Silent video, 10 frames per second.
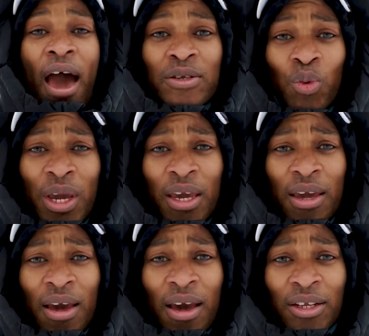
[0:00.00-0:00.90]
as
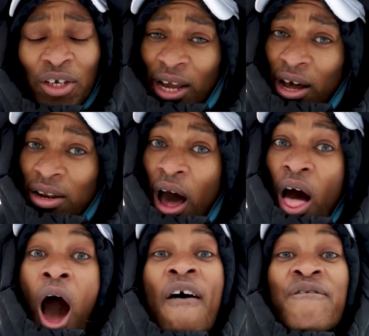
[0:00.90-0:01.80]
we check out
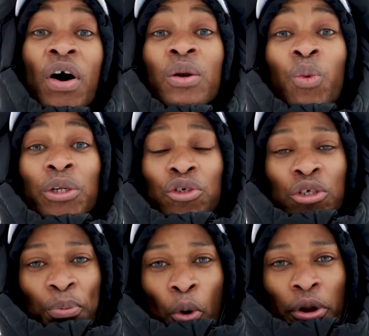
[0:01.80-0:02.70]
a fun
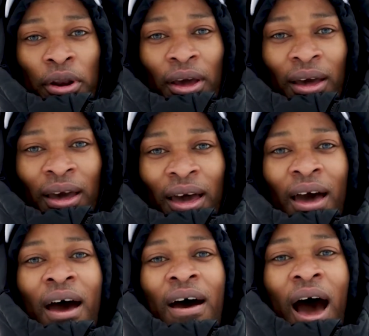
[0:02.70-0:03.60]
winter sport,
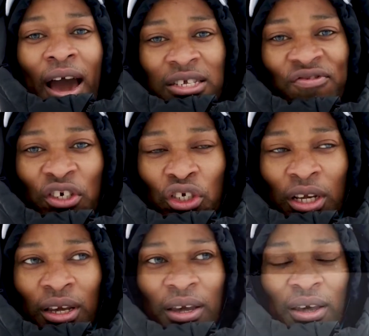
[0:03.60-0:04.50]
ice fishing.